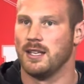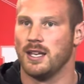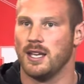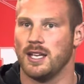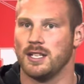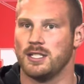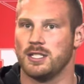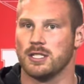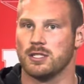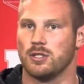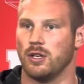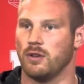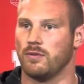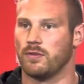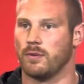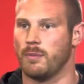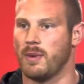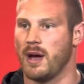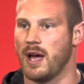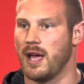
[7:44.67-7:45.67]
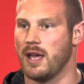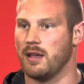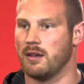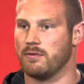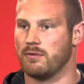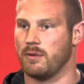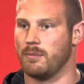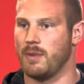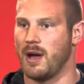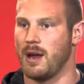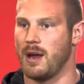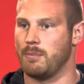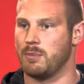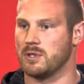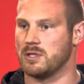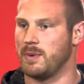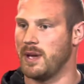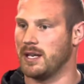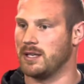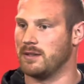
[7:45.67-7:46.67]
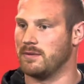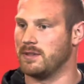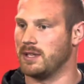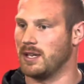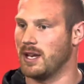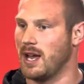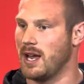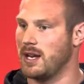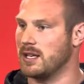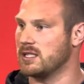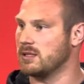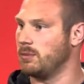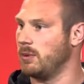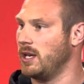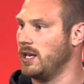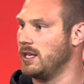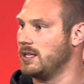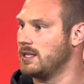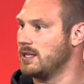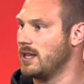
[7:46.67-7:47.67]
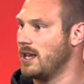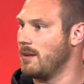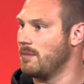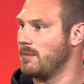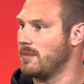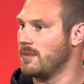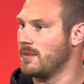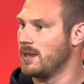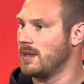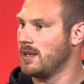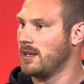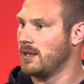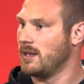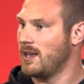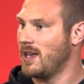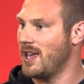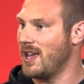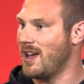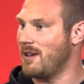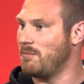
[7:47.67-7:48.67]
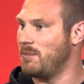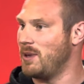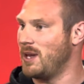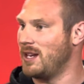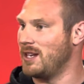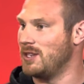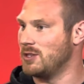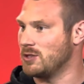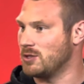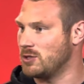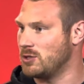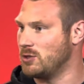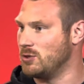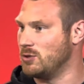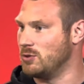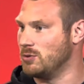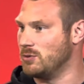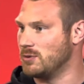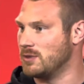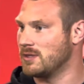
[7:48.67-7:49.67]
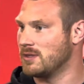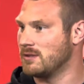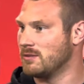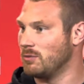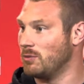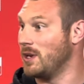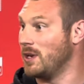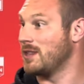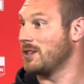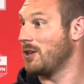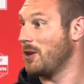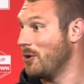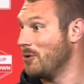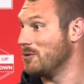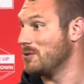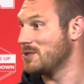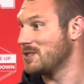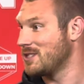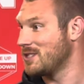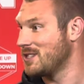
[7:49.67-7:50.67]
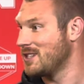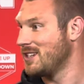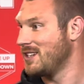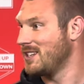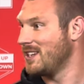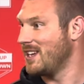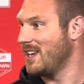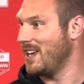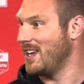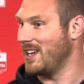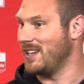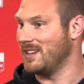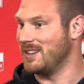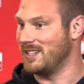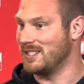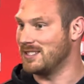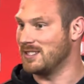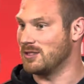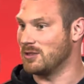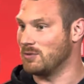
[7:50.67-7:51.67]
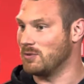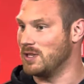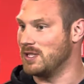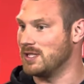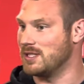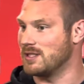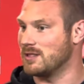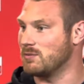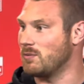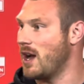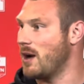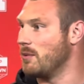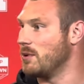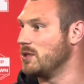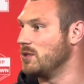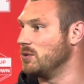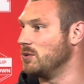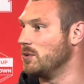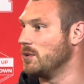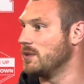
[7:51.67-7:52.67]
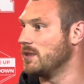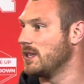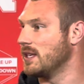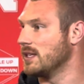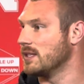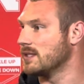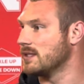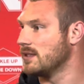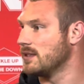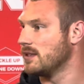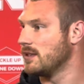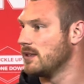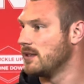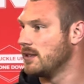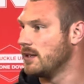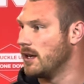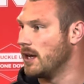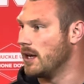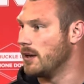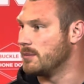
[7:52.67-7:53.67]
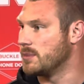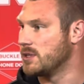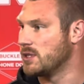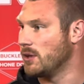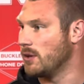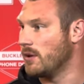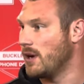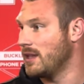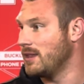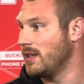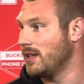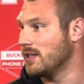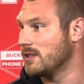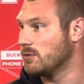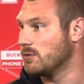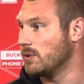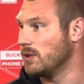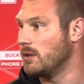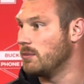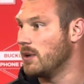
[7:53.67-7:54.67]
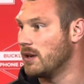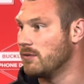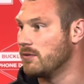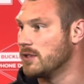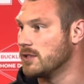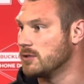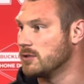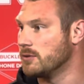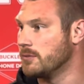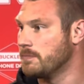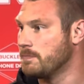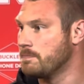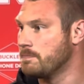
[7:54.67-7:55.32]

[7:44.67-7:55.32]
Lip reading: it's just good from my perspective to kind of explain to them, hey, I've been in your shoes with Coach, and this is the reasons why we're doing things. So I think it's really beneficial.